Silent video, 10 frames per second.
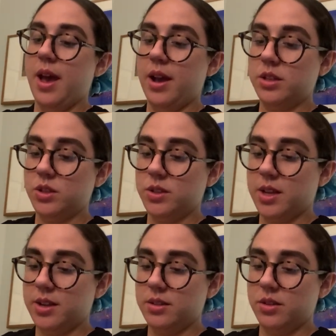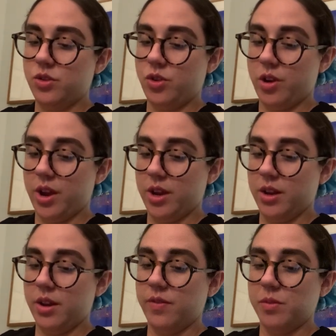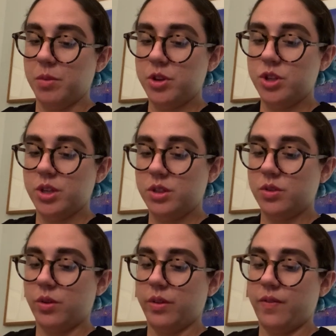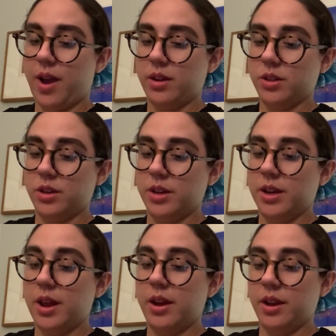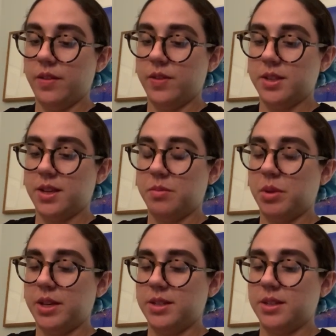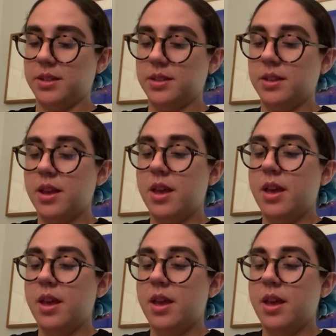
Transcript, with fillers: exercise the trade of a merchant or factor in any of the said places